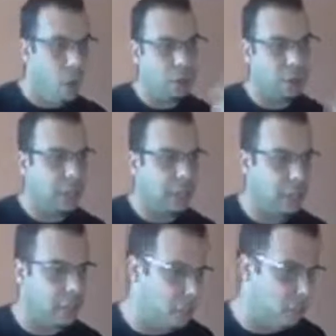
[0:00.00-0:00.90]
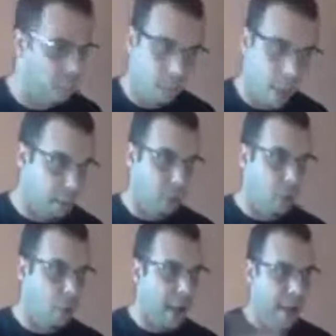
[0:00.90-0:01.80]
oh wow, shit, you know,
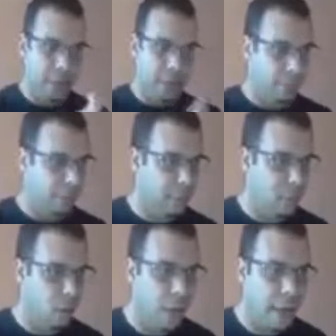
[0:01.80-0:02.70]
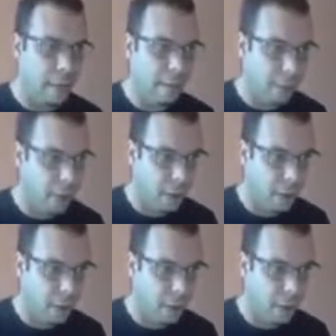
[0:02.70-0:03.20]
I don't know why, but you know,